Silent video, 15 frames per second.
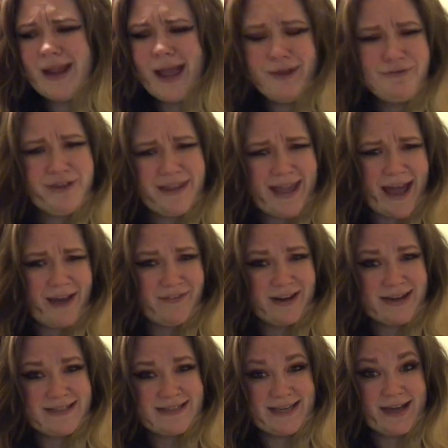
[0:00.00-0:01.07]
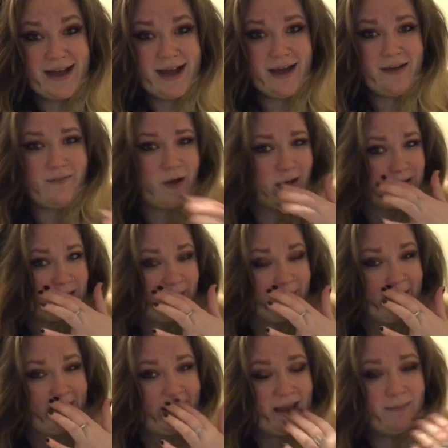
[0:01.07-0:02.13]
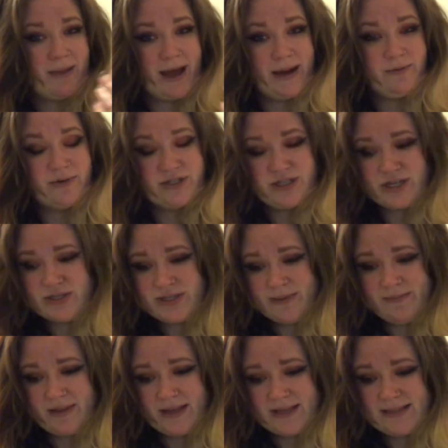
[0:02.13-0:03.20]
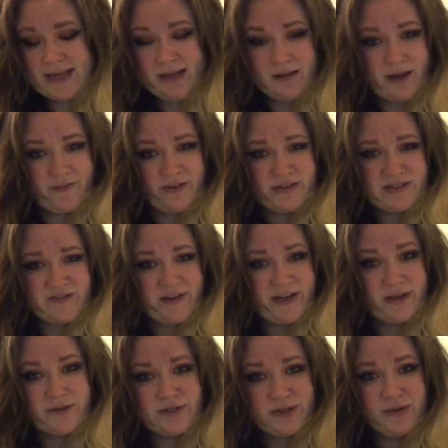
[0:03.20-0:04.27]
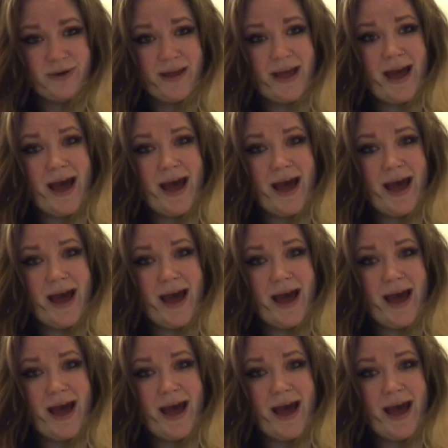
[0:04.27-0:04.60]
I really have an idea of also making mine, which some things I'll cover in this video too.